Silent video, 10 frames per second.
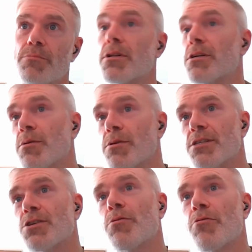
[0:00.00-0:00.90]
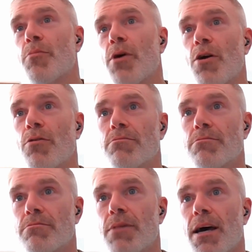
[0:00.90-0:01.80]
But I suppose this is coming from my own
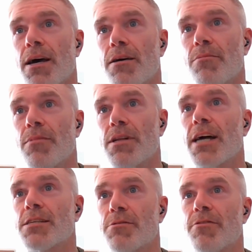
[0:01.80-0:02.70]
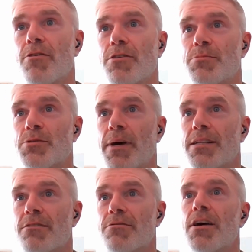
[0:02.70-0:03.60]
attachment focused
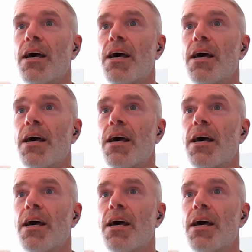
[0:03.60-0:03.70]
perspective.